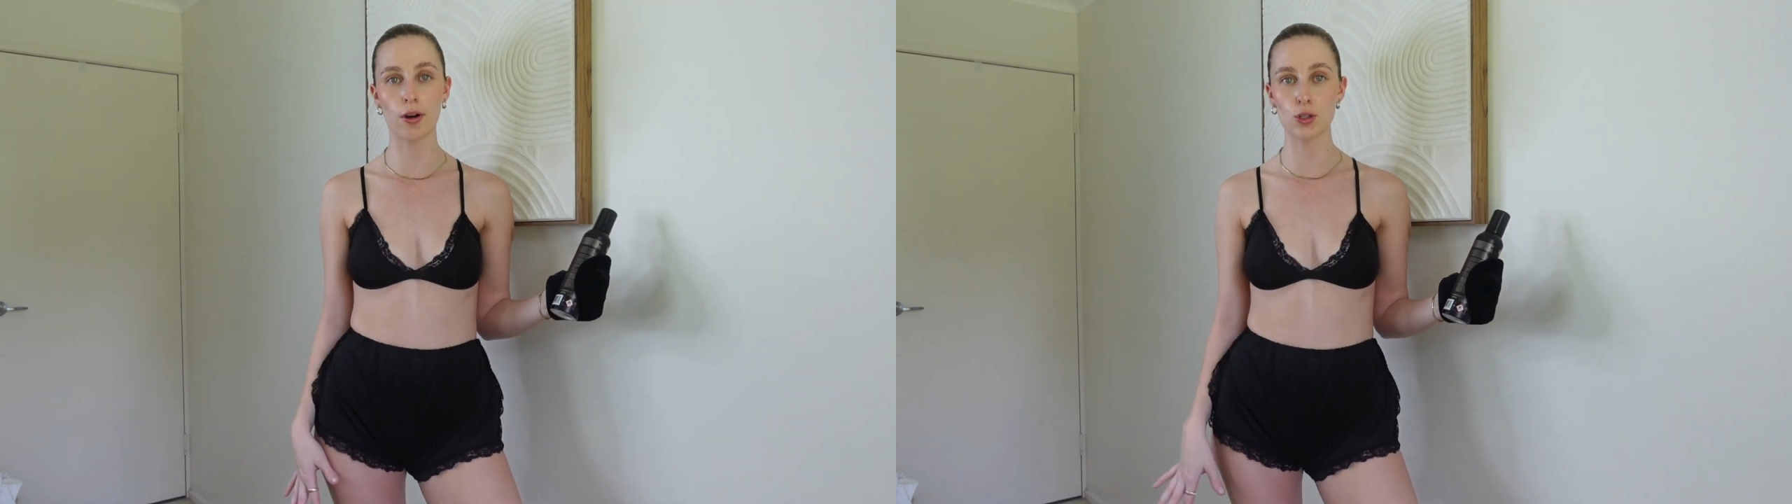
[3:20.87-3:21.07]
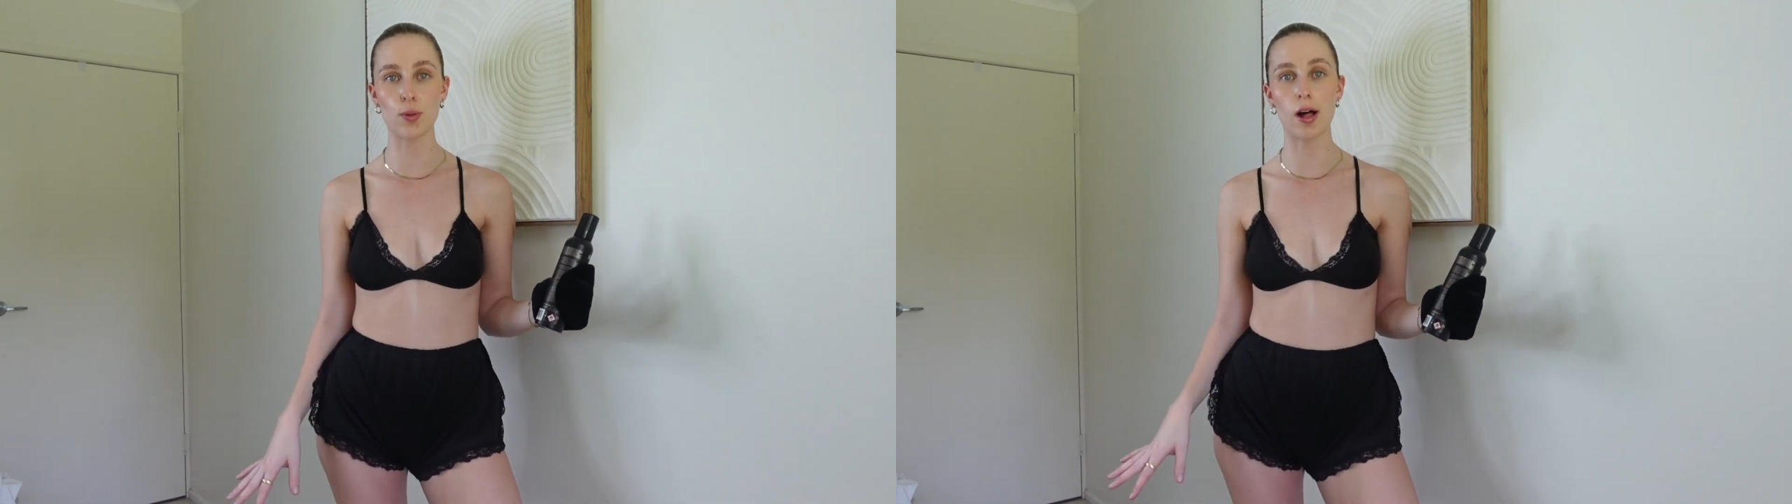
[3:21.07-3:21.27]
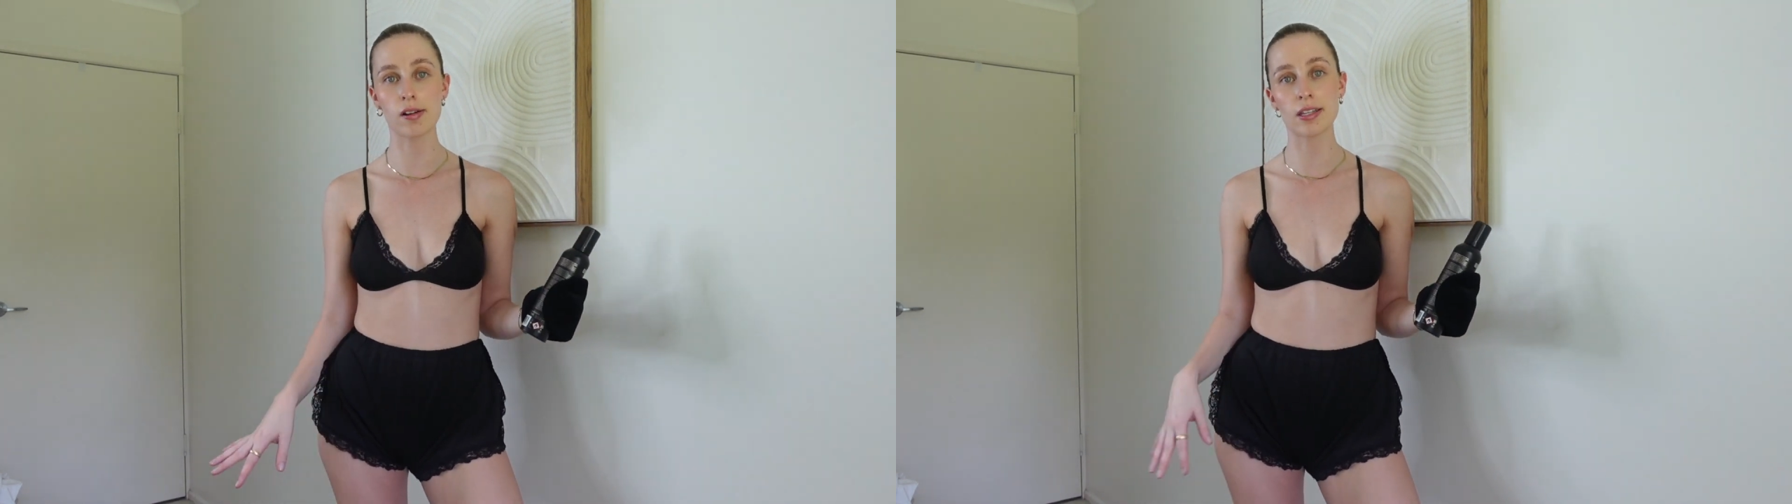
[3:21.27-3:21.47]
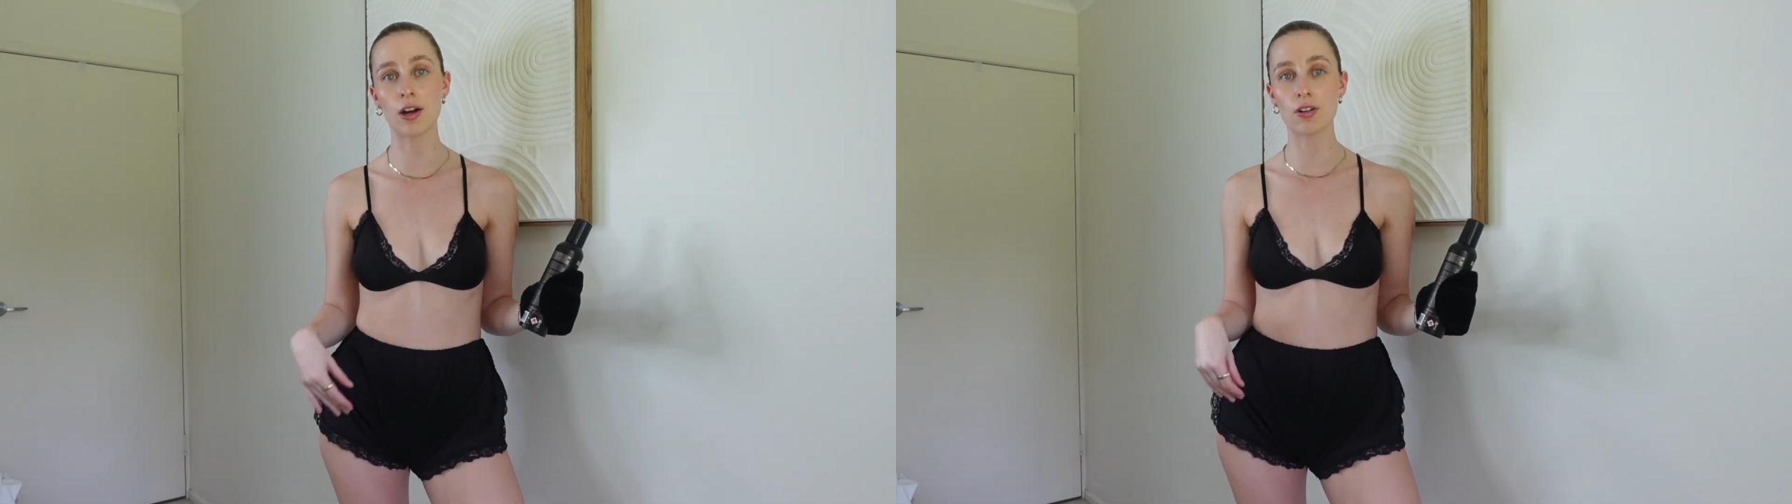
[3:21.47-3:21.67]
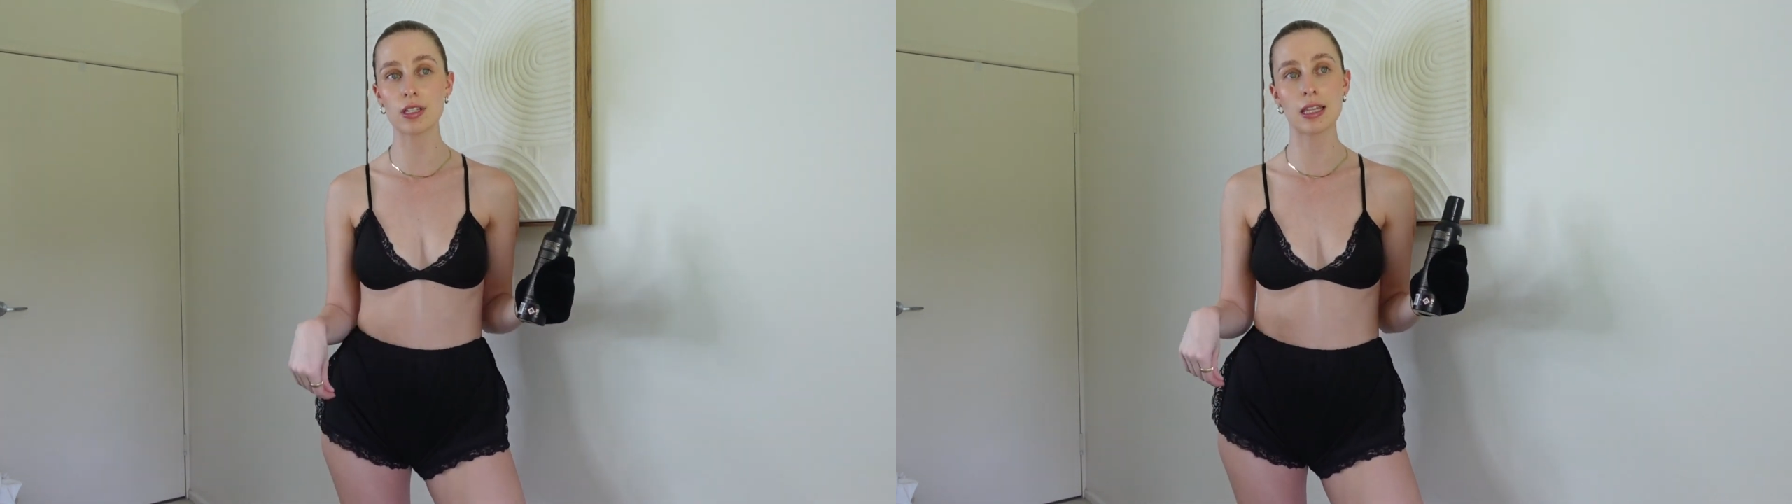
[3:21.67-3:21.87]
as well because I
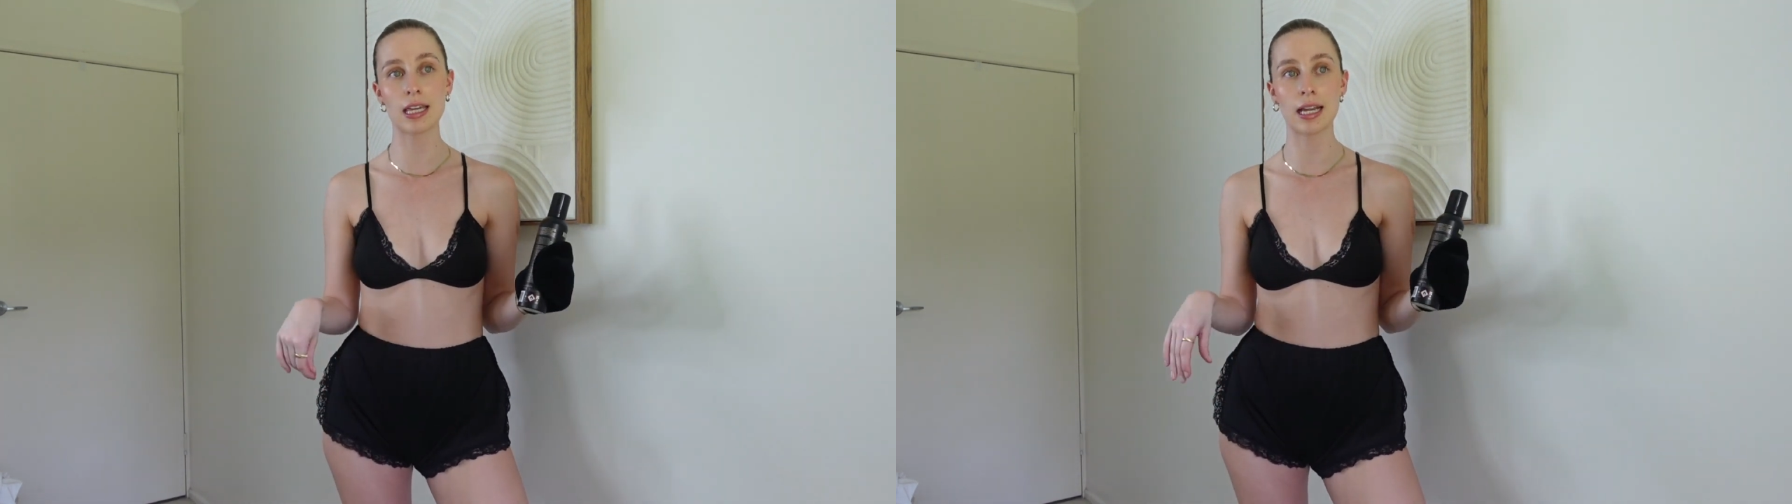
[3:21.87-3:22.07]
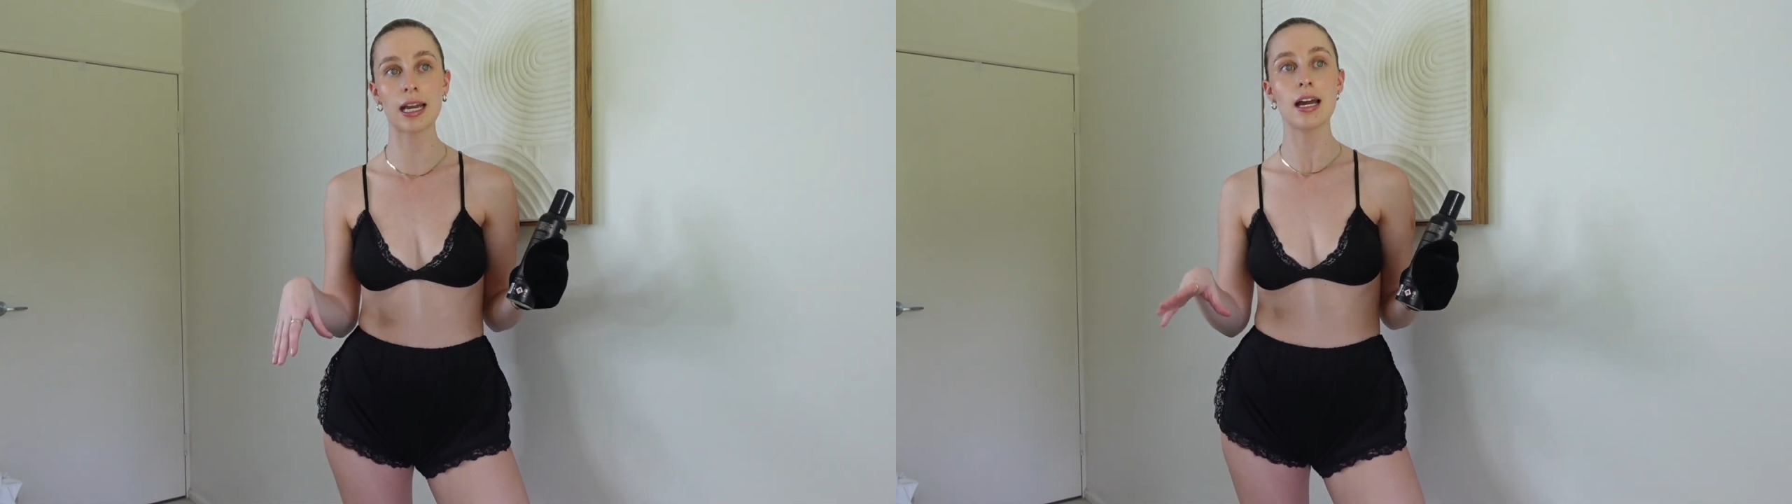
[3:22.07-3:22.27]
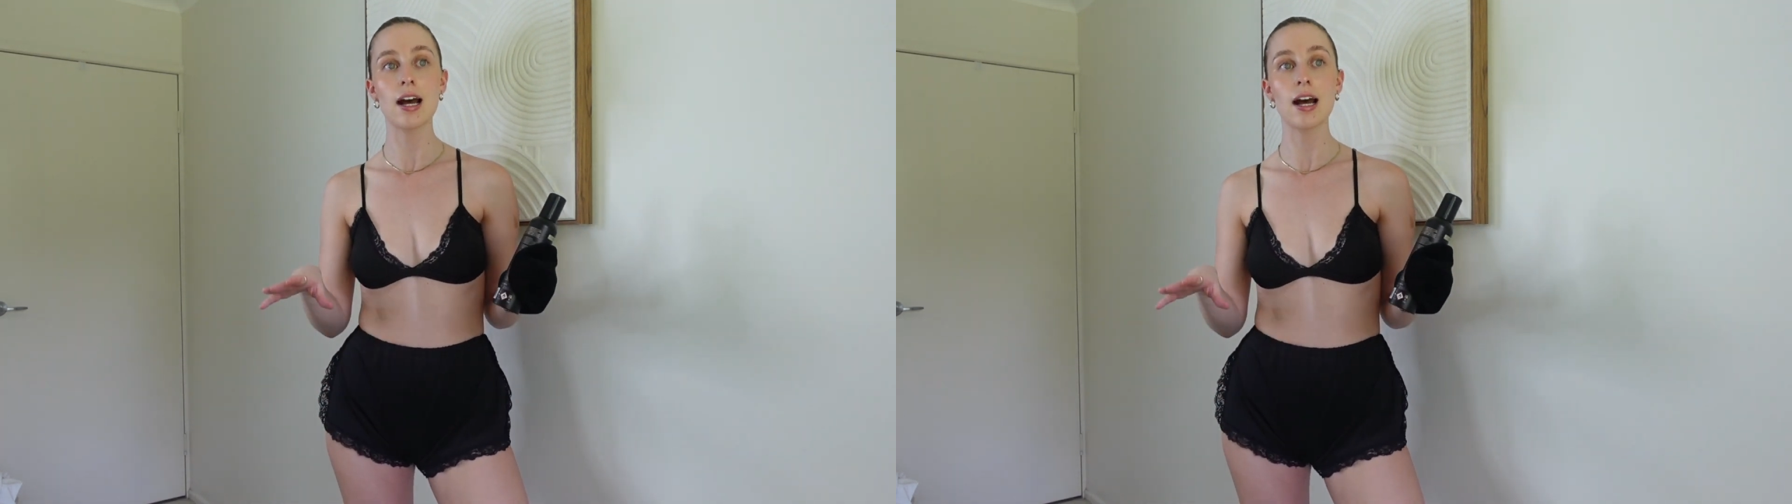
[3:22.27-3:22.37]
honestly think